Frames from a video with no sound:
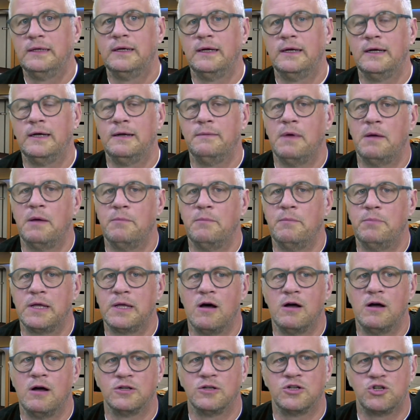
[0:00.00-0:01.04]
And
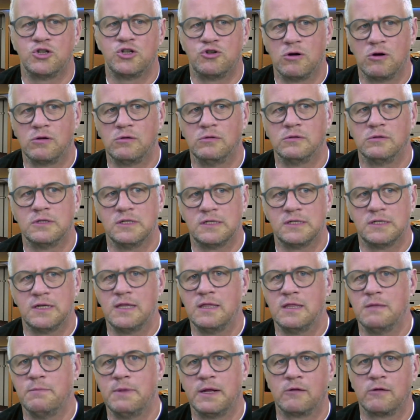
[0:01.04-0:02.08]
Picard struggled to see
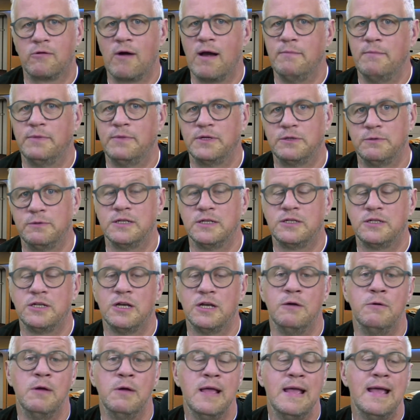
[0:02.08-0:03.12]
the middle ground between the
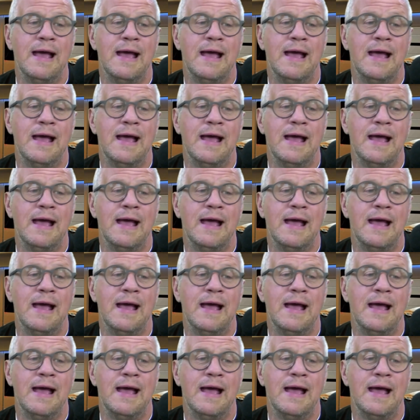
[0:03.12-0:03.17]
two.